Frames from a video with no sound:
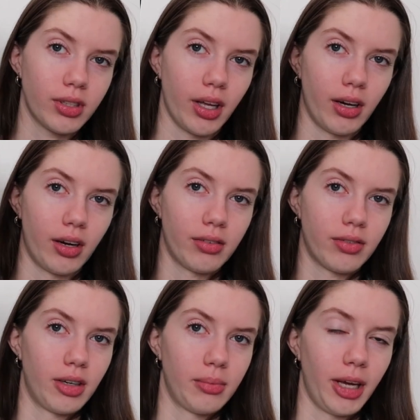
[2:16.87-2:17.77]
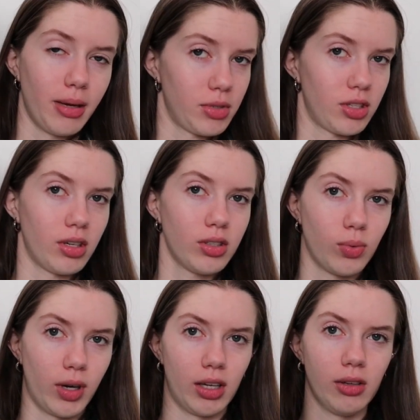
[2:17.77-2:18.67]
They are from Amazon as
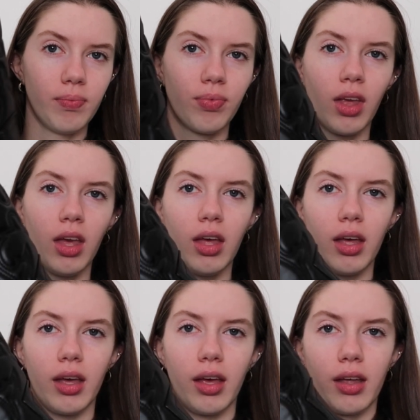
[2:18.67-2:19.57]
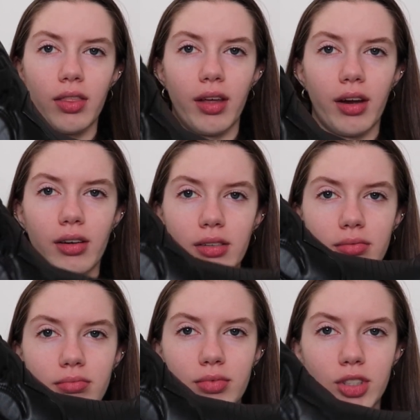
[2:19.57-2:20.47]
well. And they are
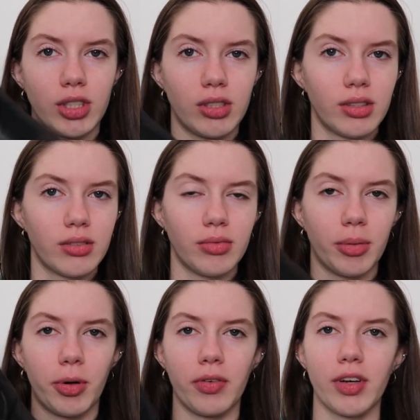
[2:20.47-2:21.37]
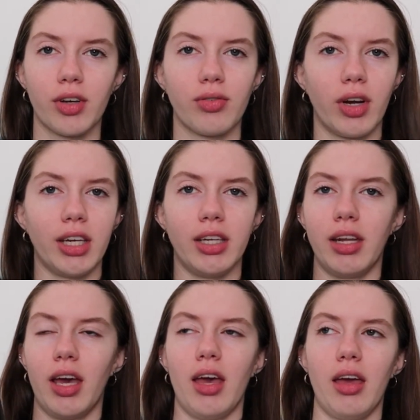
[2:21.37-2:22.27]
just the perfect rainy
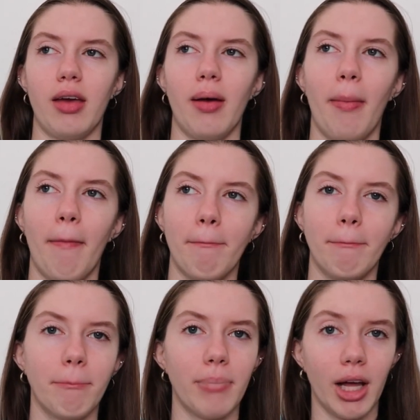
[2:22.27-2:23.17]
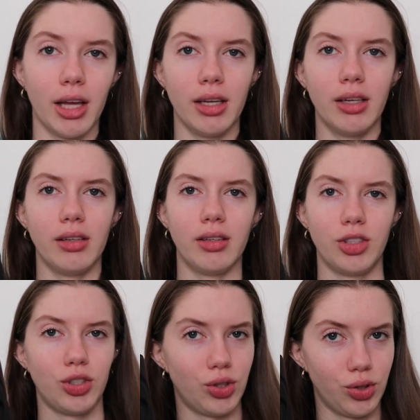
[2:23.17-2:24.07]
day mud
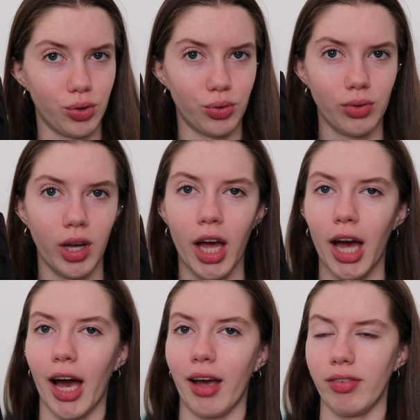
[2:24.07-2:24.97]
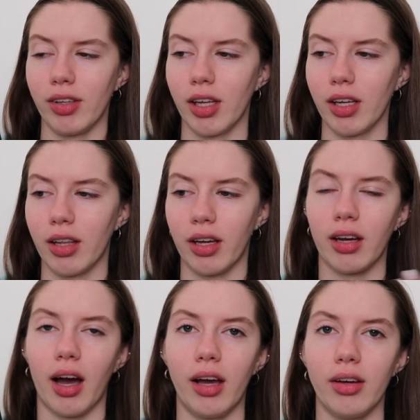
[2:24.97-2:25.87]
shoe, I feel like. Like
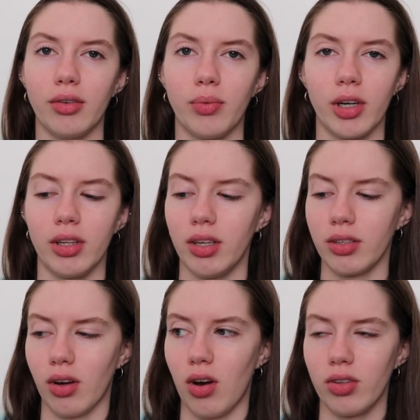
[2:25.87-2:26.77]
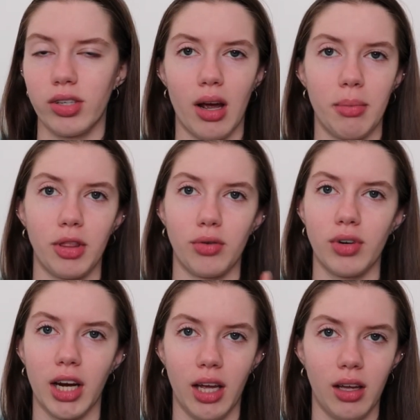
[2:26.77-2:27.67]
I wear these all the time in the
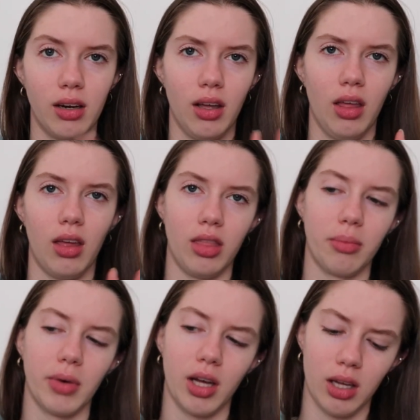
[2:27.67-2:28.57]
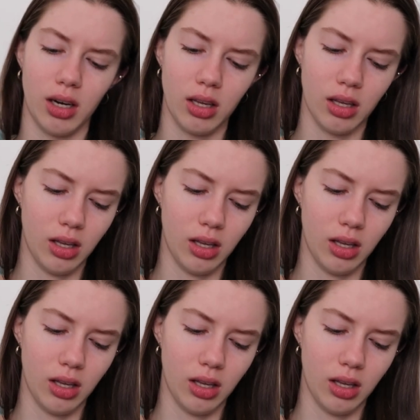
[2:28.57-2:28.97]
rain, in the mud,